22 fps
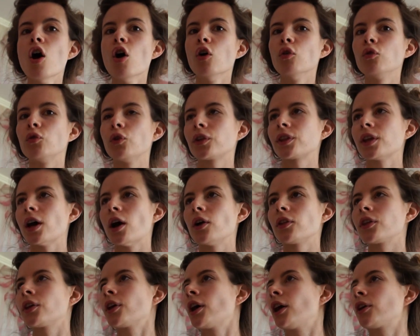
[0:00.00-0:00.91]

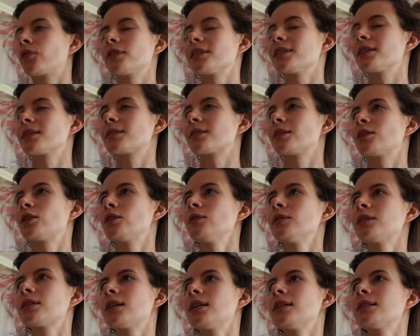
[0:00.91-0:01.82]
4160
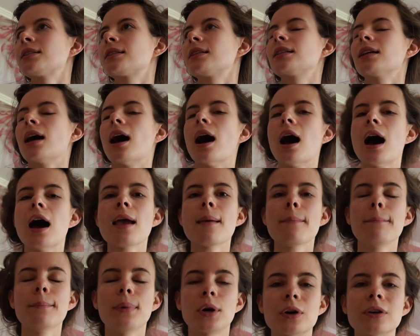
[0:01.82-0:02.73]
Tuesdays that I
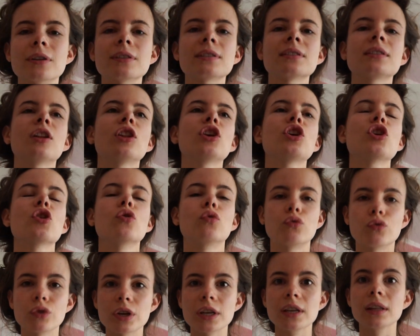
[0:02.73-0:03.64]
personally
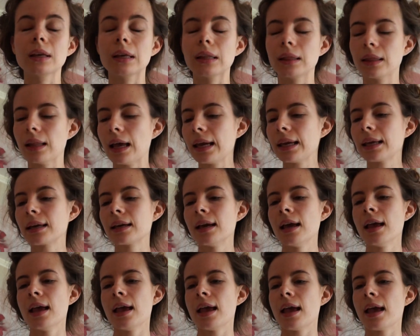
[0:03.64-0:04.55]
really like
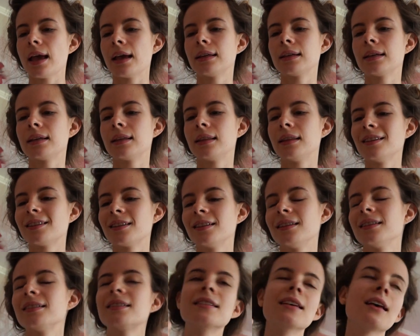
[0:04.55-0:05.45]
and this
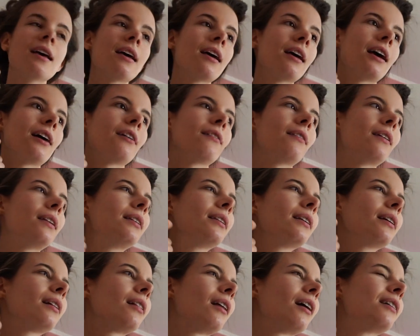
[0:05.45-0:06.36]
is a
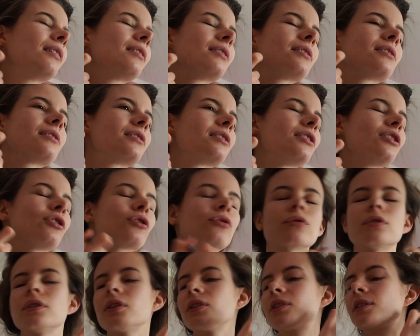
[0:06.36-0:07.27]
vanilla
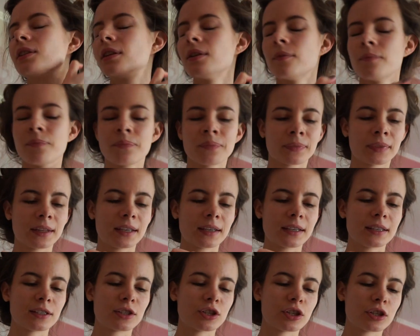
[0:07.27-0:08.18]
citrus that
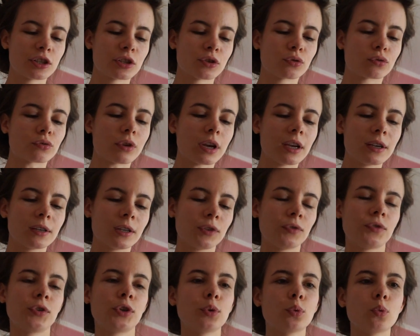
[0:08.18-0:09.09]
is just great
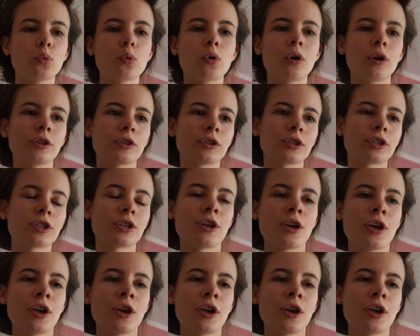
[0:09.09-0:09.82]
if you want